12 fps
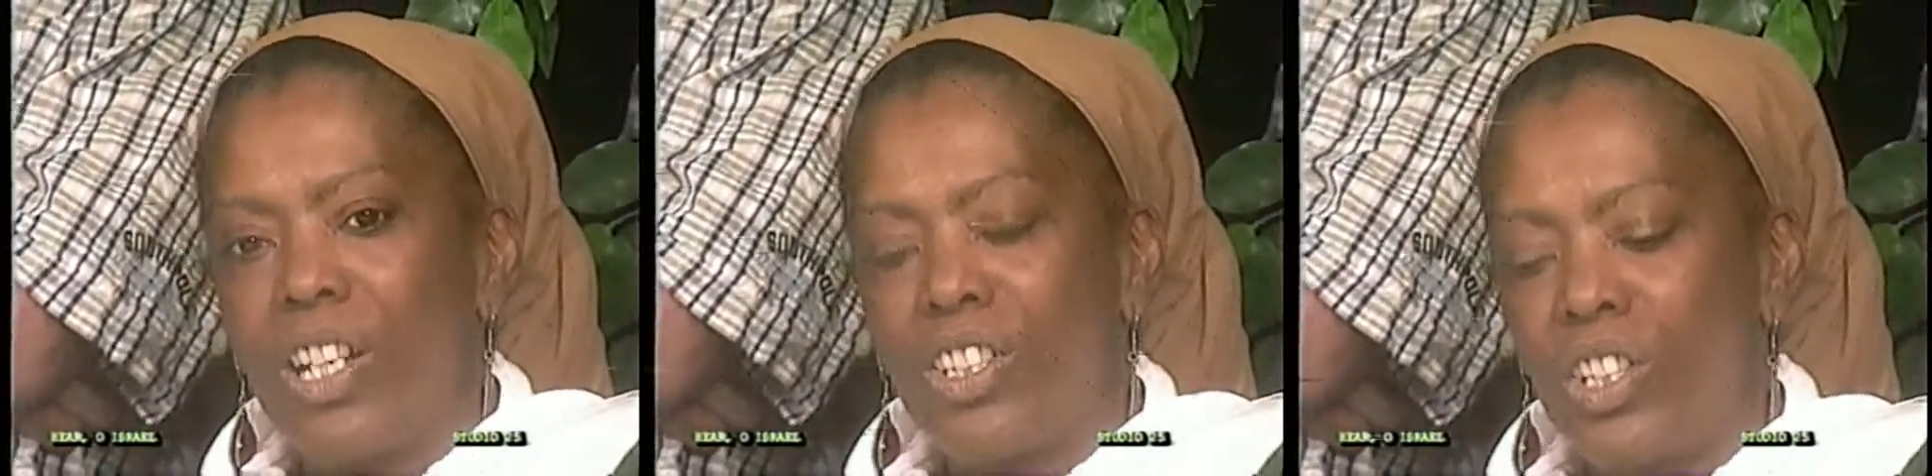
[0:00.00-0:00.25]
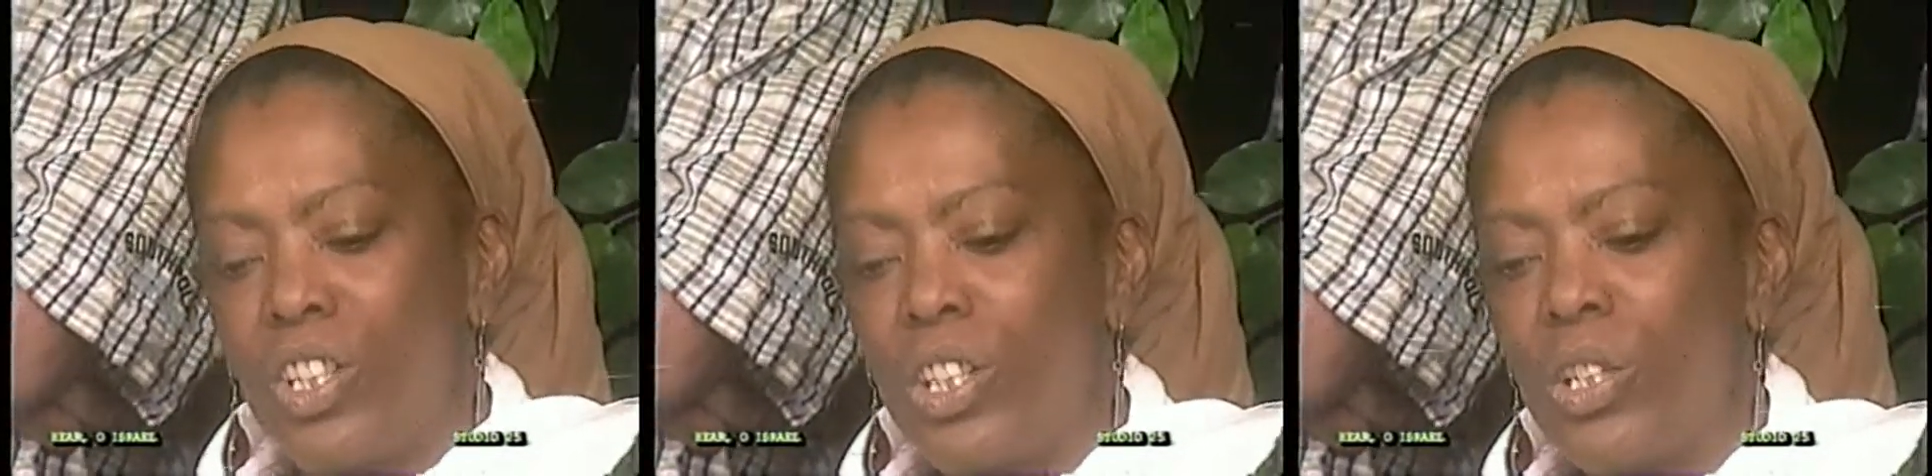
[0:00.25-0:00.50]

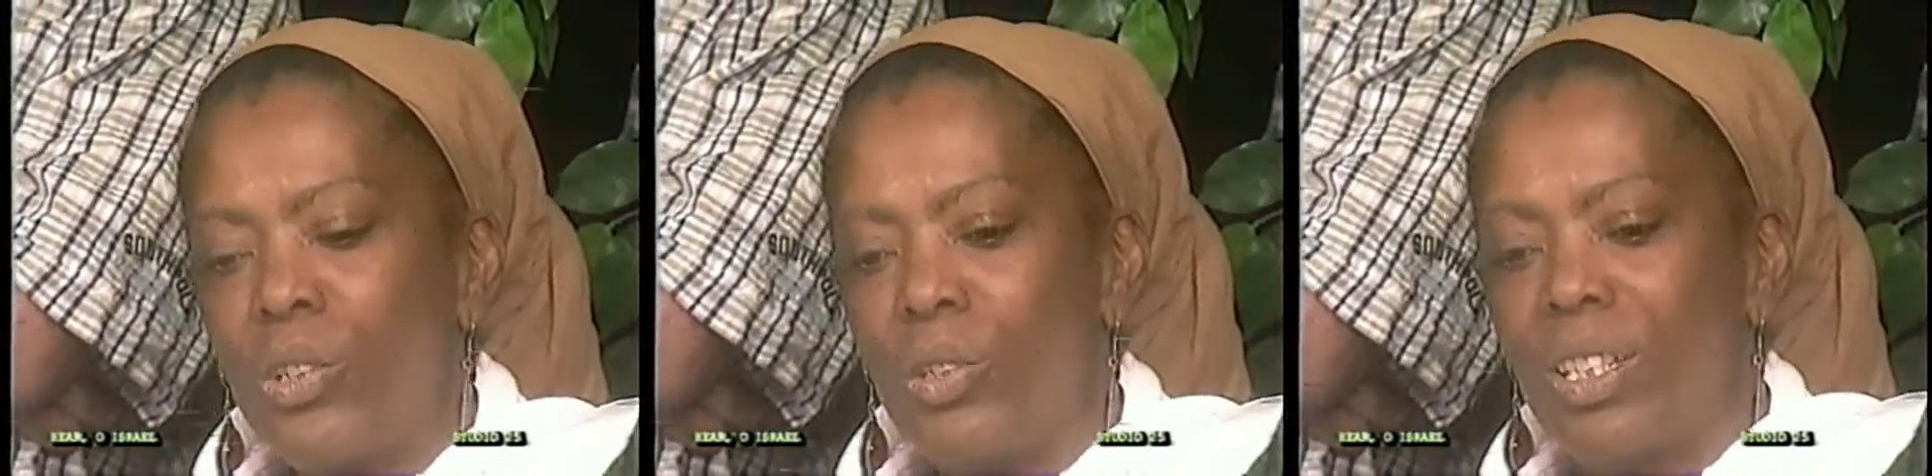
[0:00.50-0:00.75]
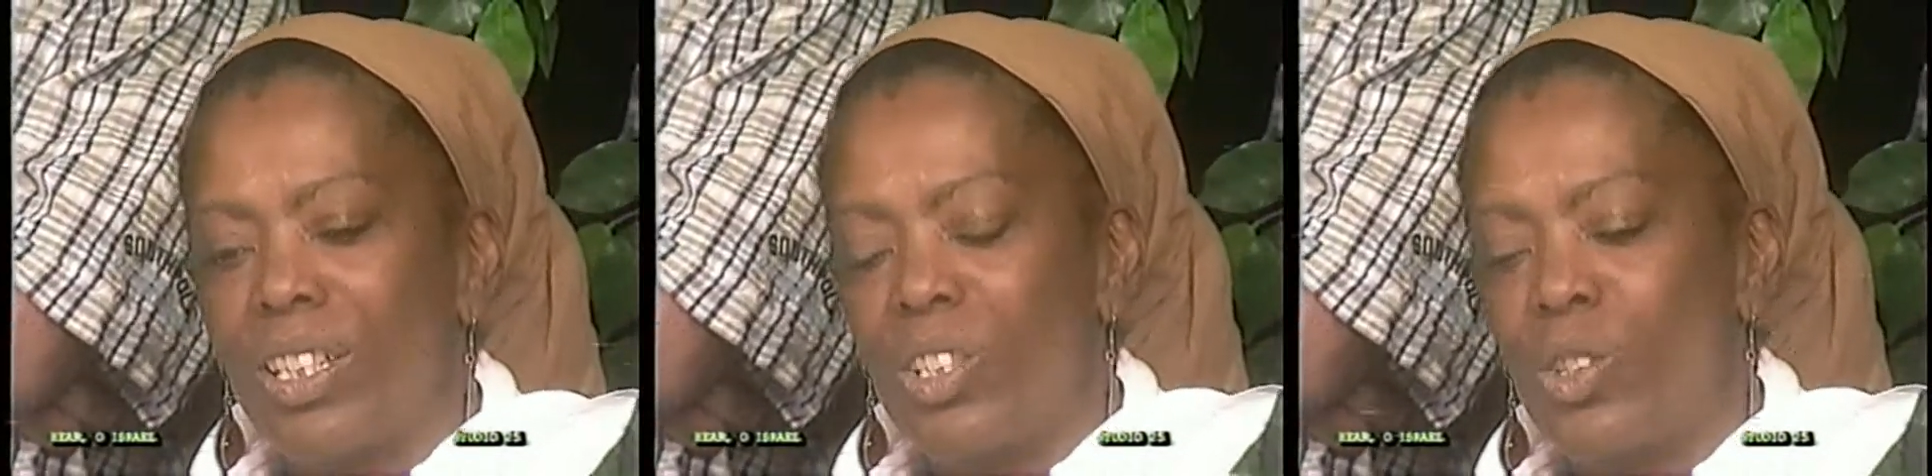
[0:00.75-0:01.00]

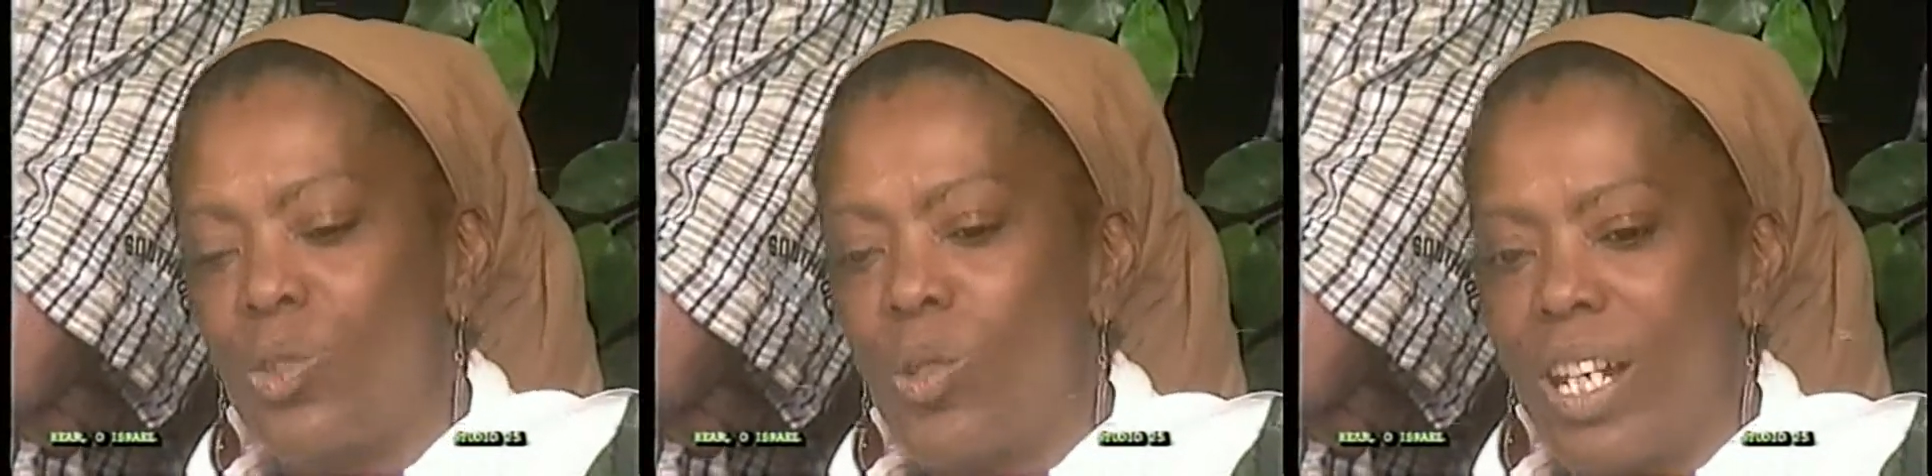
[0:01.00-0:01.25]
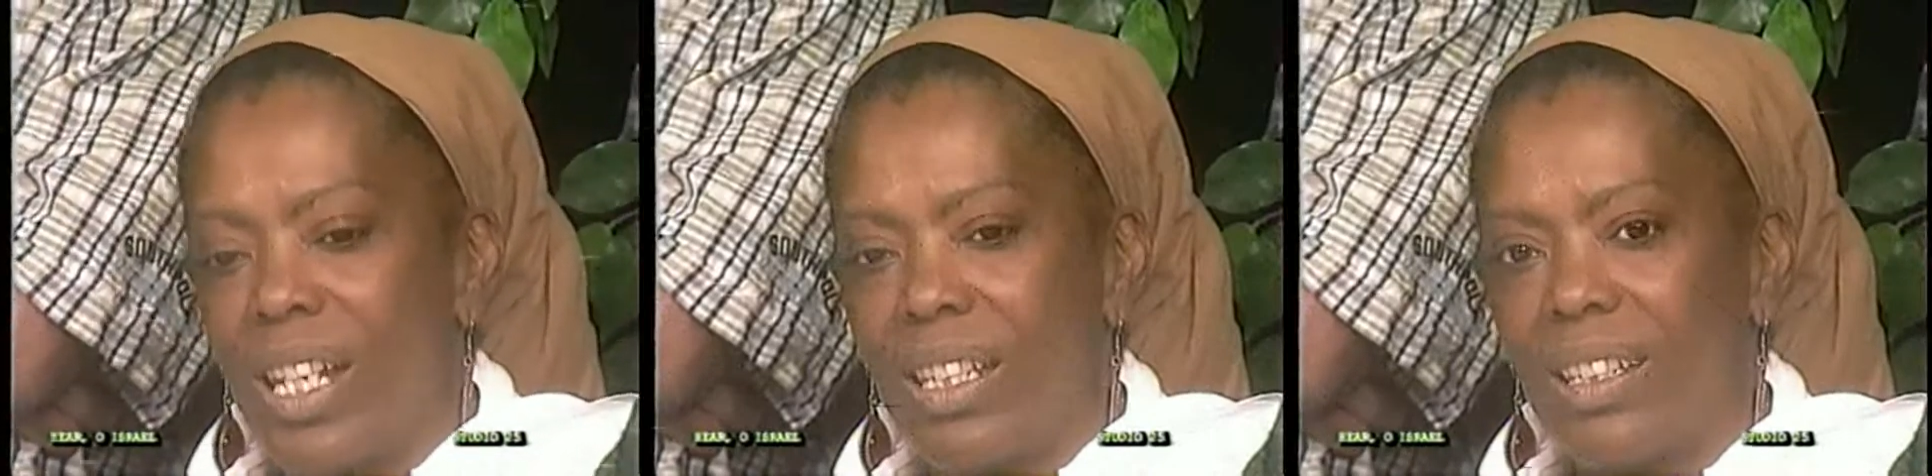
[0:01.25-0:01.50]
children a
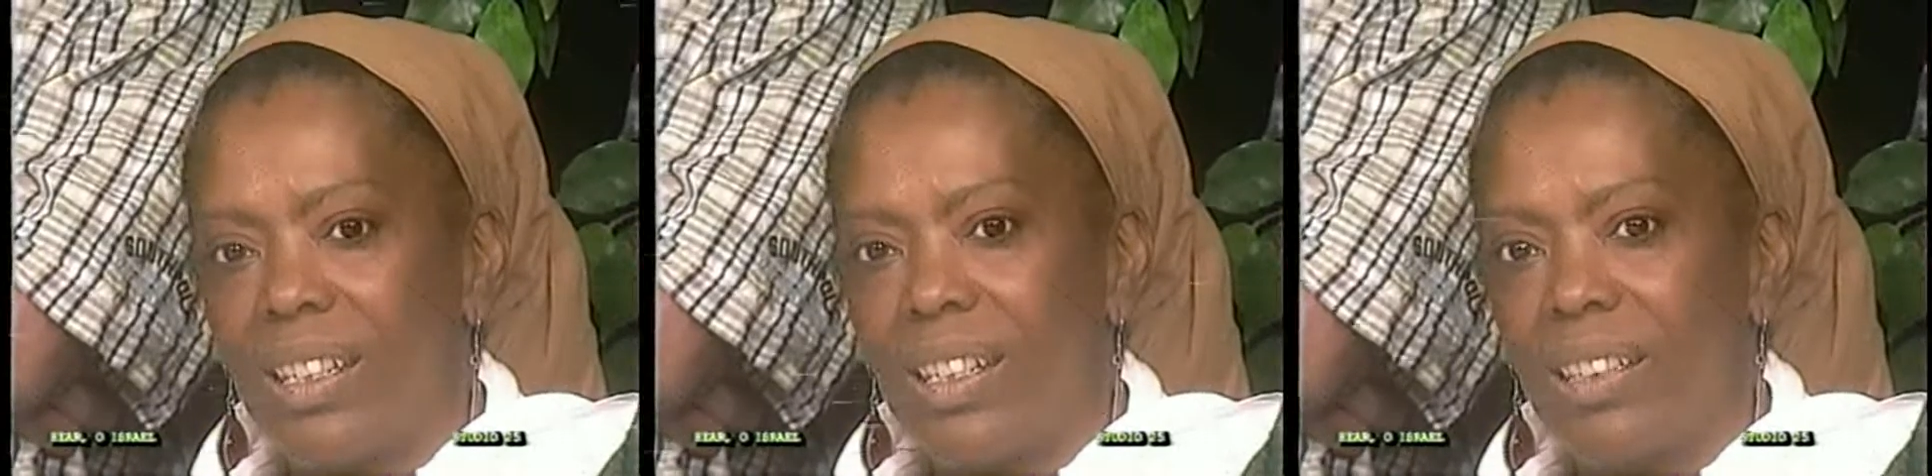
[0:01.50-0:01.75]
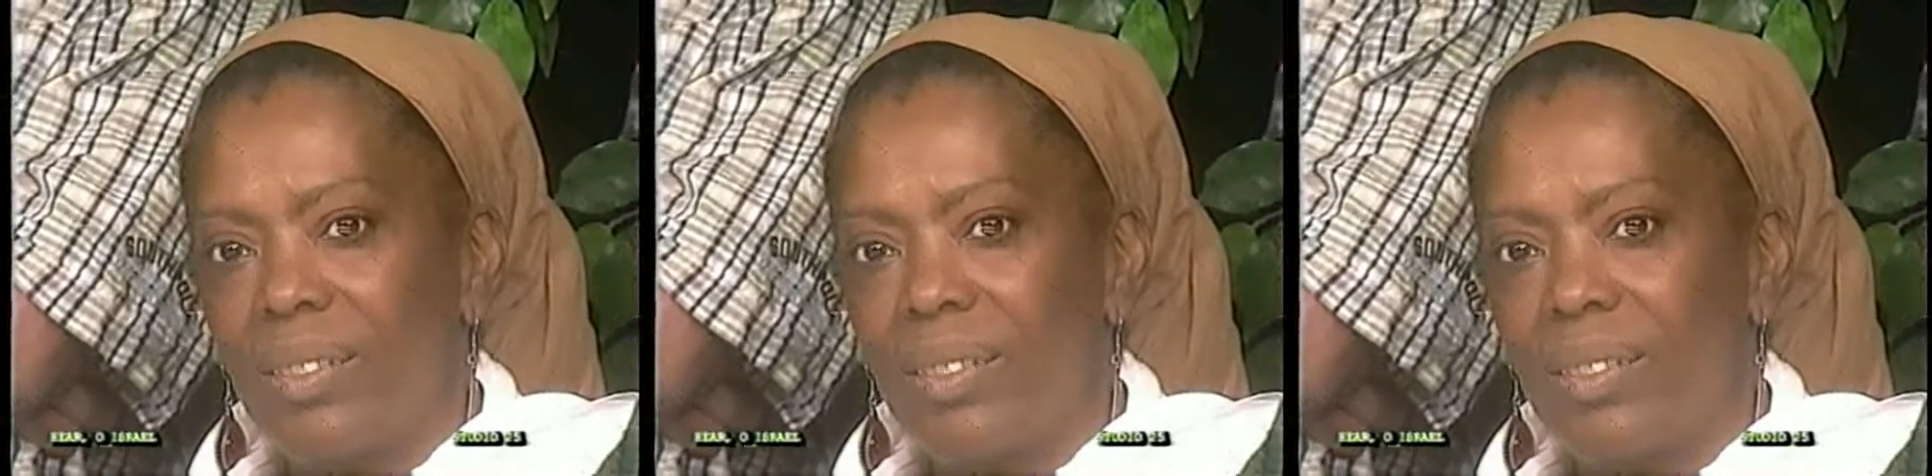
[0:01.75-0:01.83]
strength